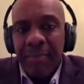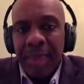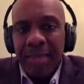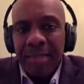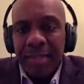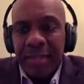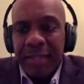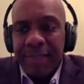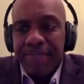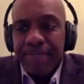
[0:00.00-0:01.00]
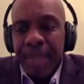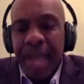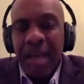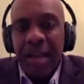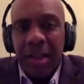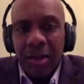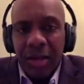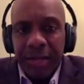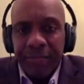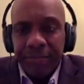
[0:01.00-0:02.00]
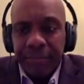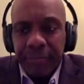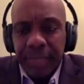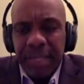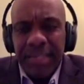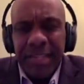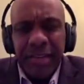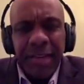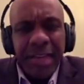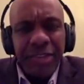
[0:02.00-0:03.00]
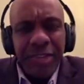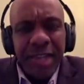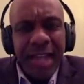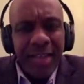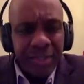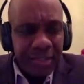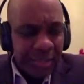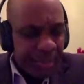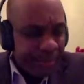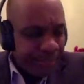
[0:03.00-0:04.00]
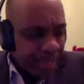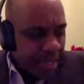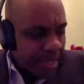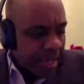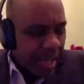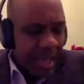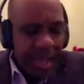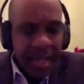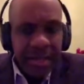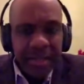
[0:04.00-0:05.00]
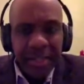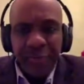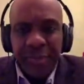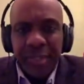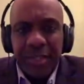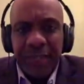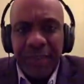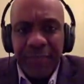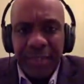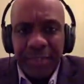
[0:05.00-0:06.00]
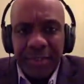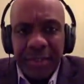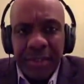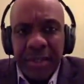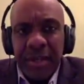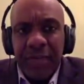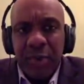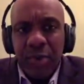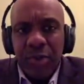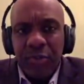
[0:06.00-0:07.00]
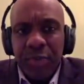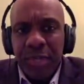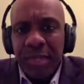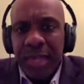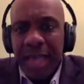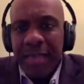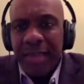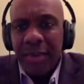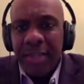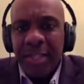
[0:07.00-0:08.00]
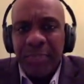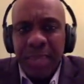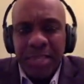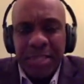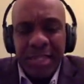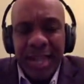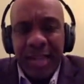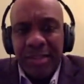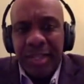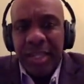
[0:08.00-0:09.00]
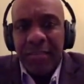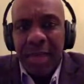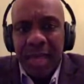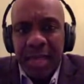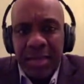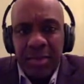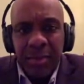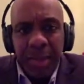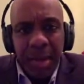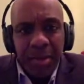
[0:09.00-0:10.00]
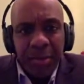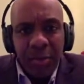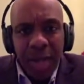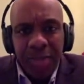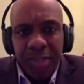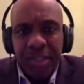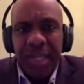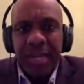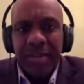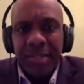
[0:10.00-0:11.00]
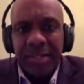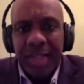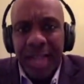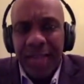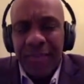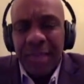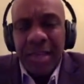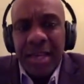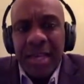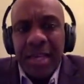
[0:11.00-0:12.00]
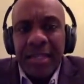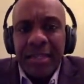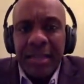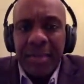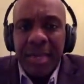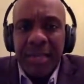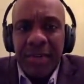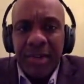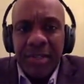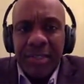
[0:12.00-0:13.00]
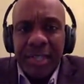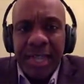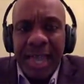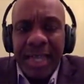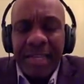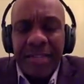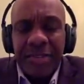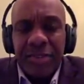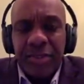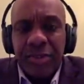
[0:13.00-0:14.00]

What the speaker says: basically outlawing segregation in housing, Jimmy. And this was in the 50s. Of course, we look at the great speeches that Dr. King made on the Mall in Washington later in his life. And Jimmy, even earlier today, I listened